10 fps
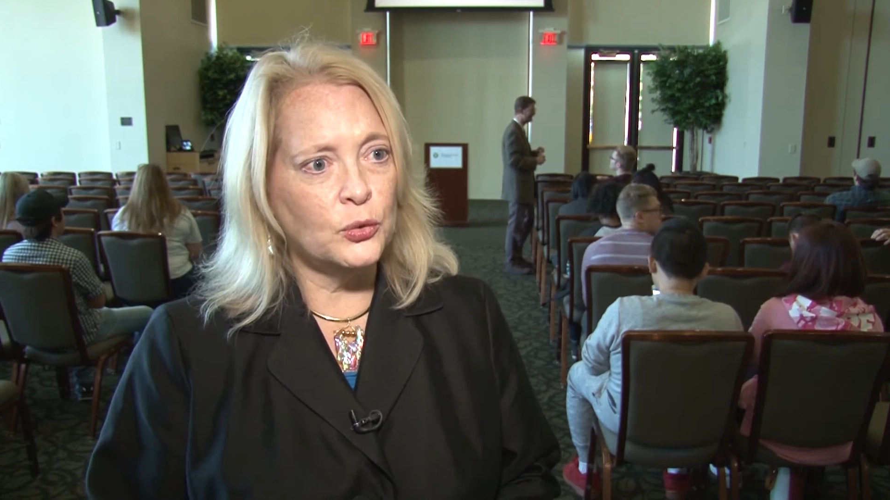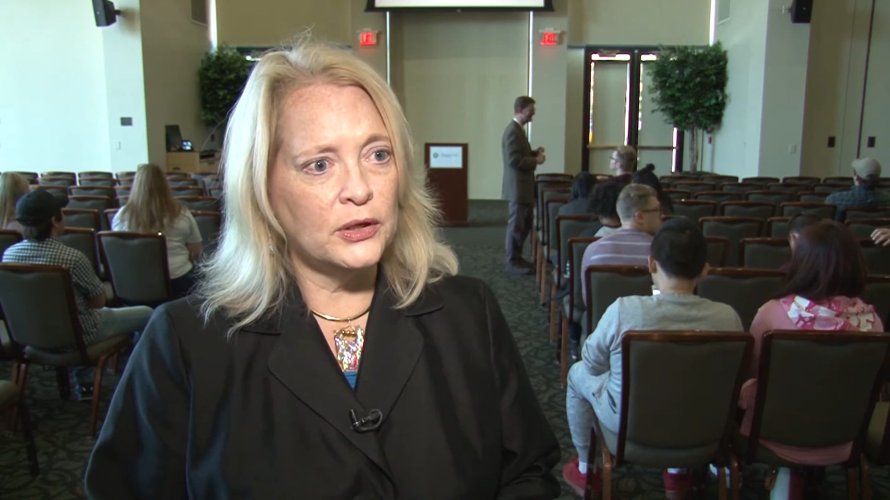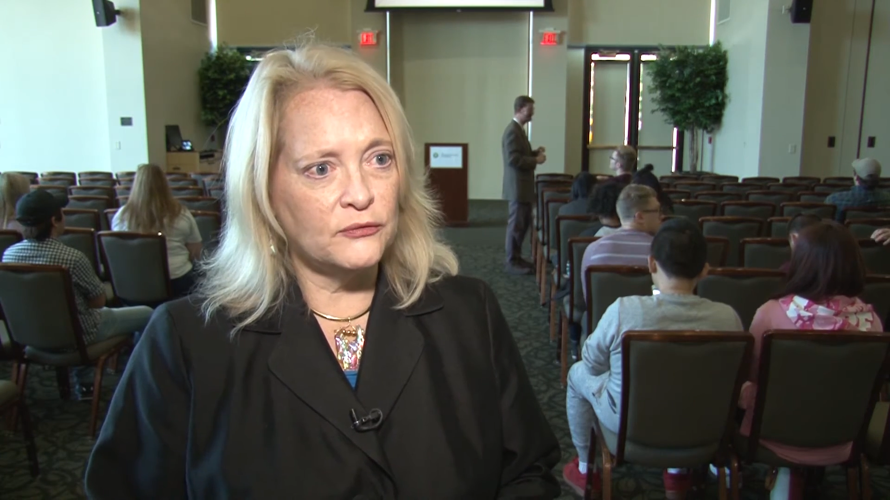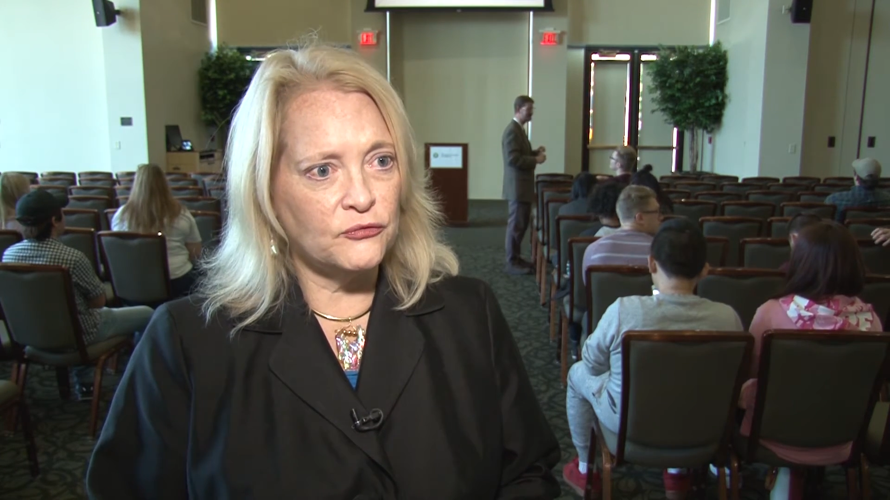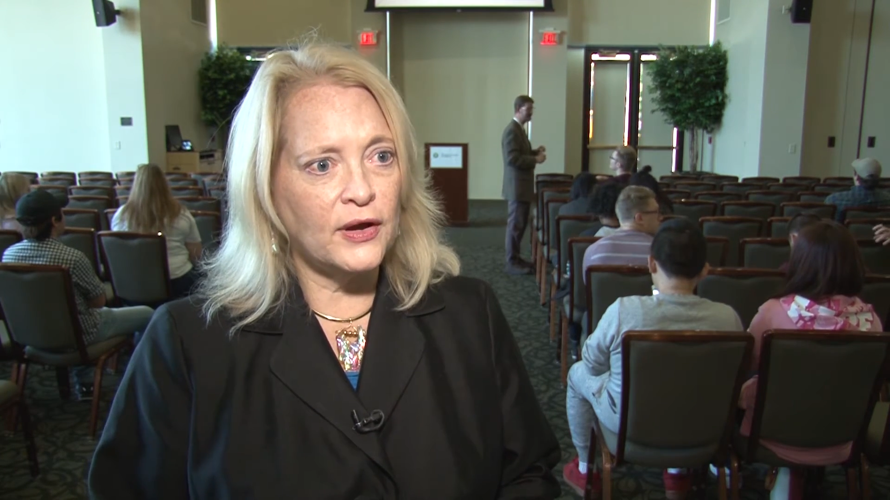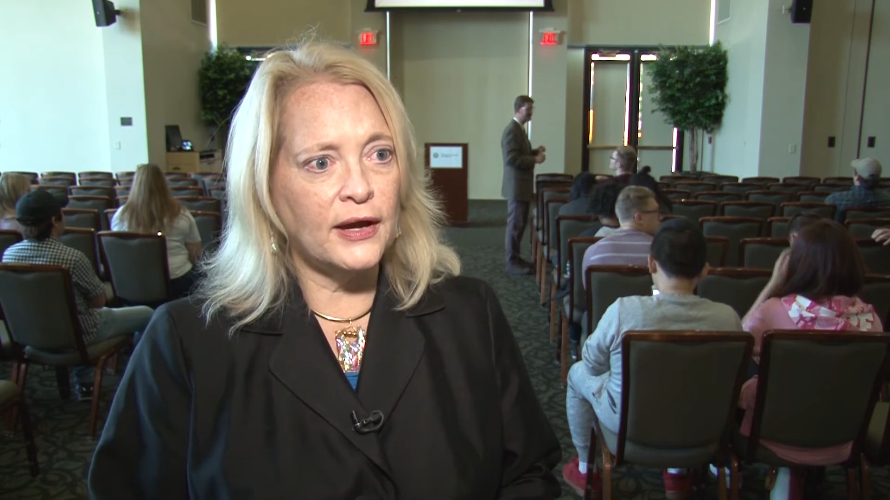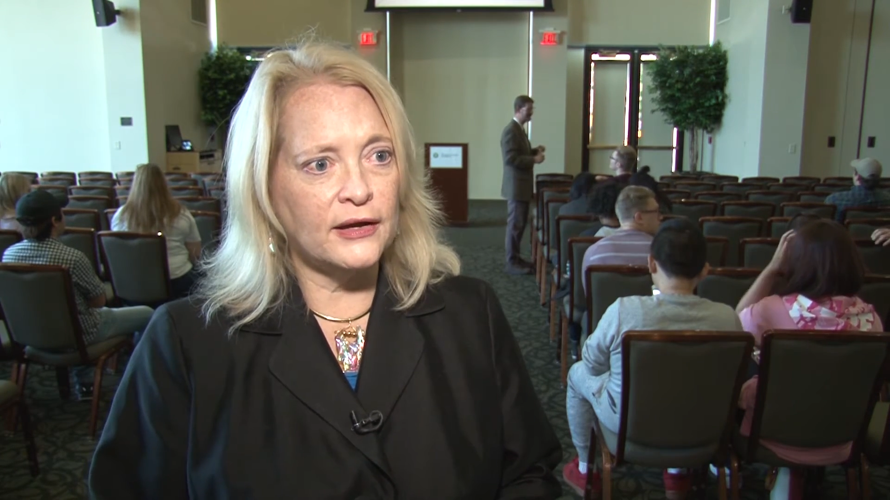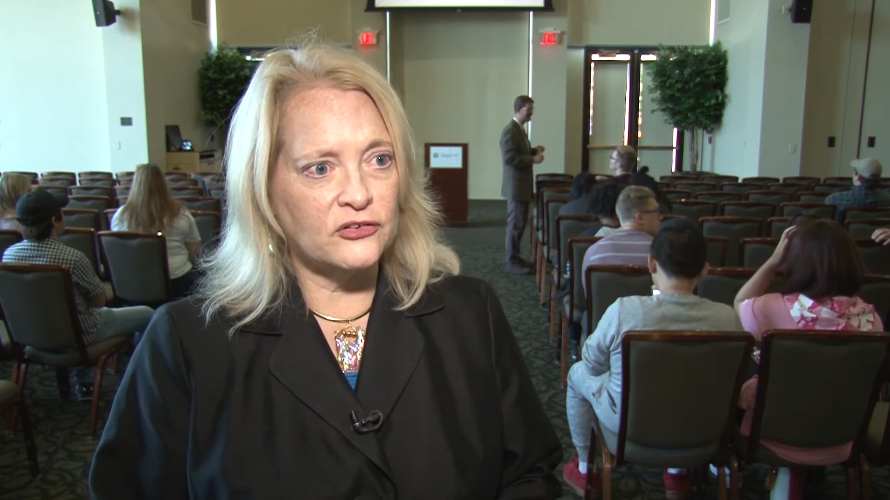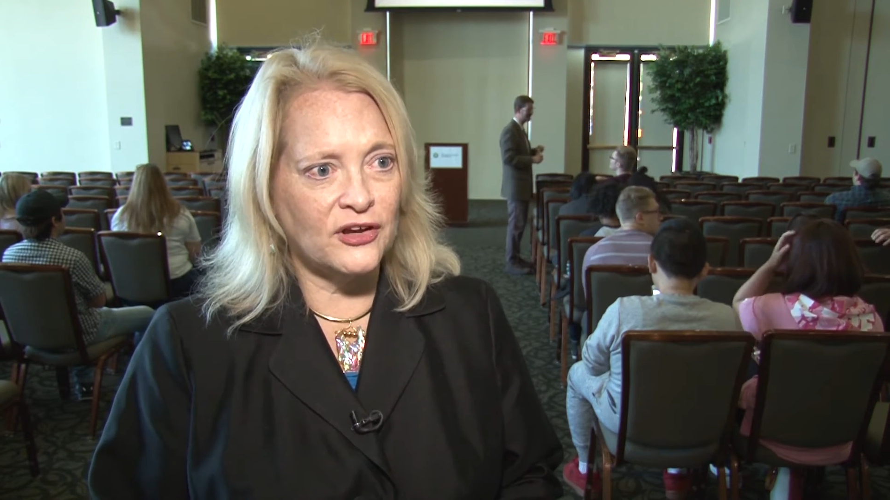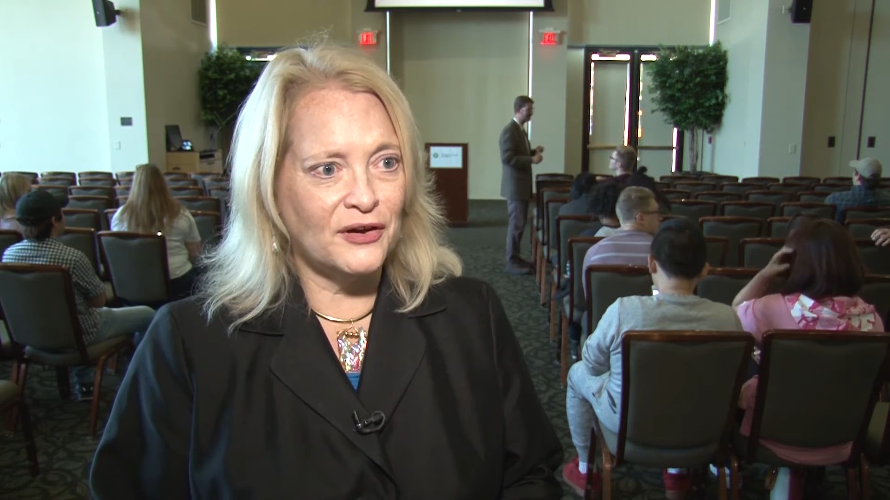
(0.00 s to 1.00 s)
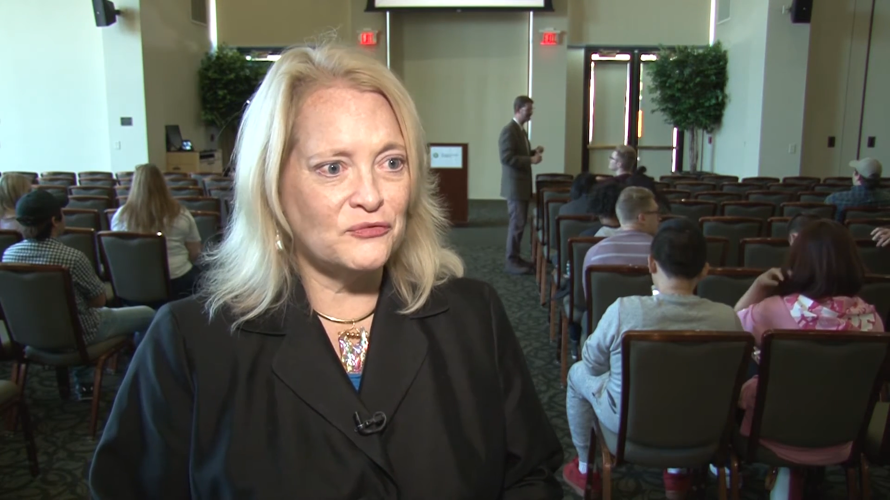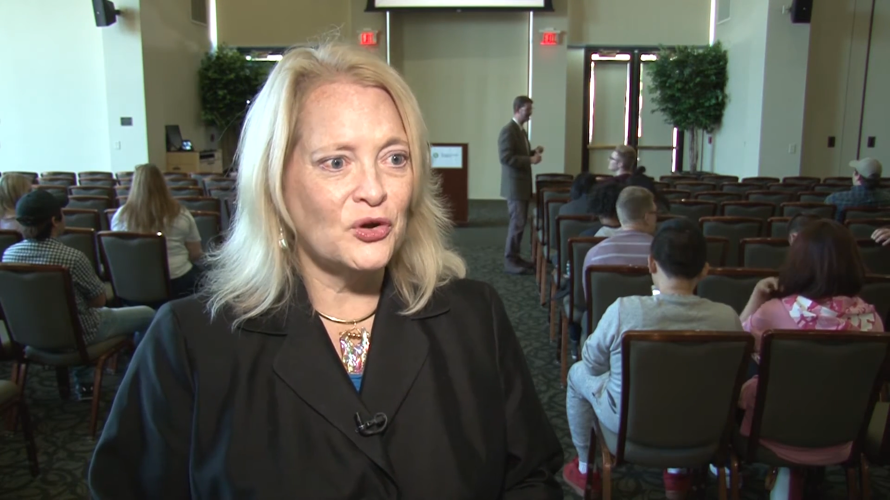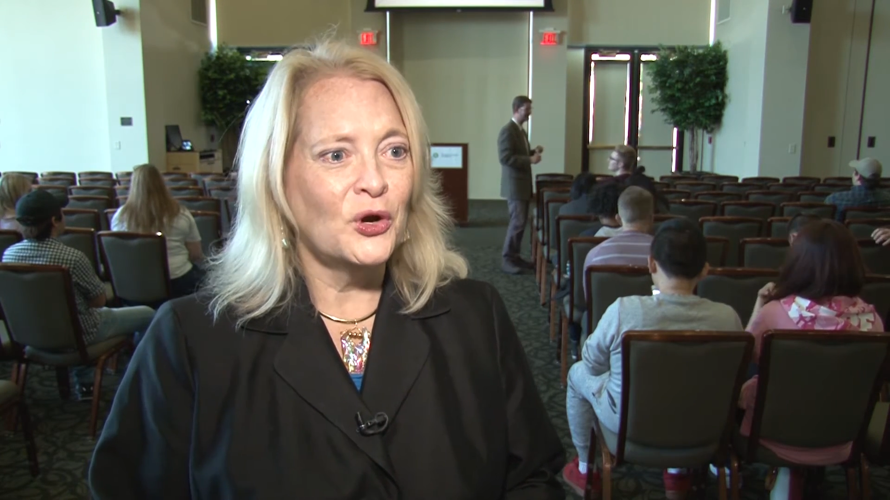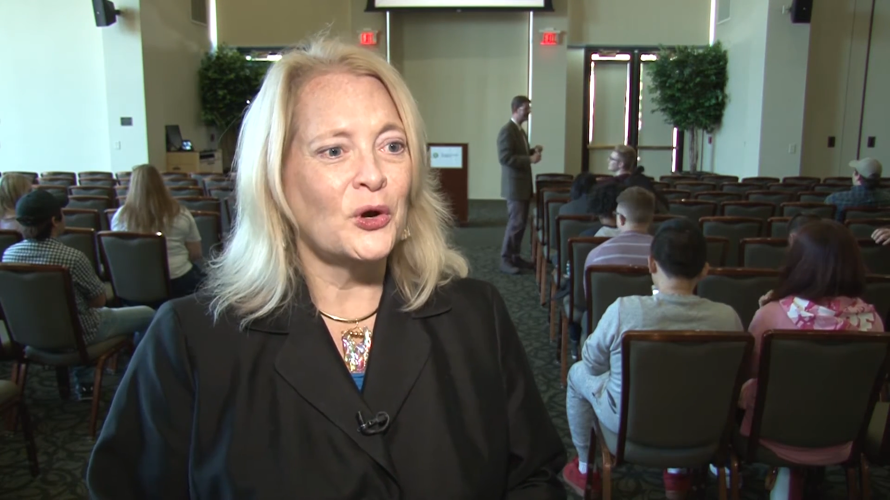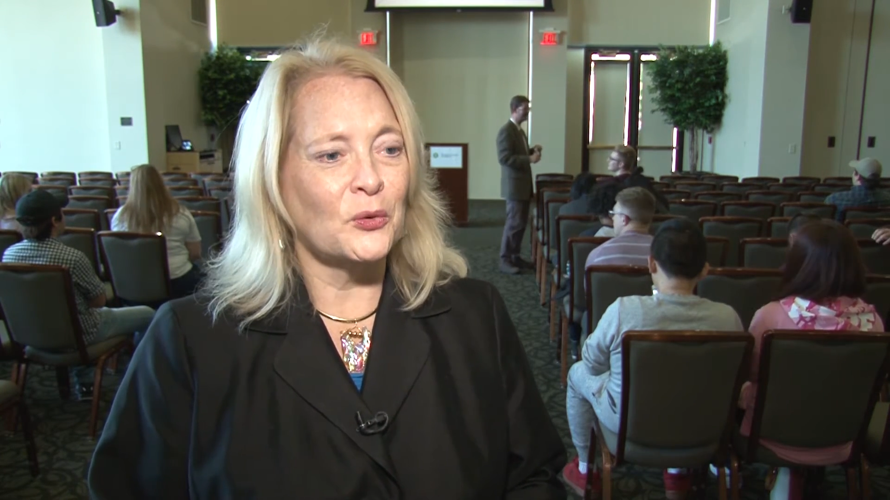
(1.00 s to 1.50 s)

in fact, have a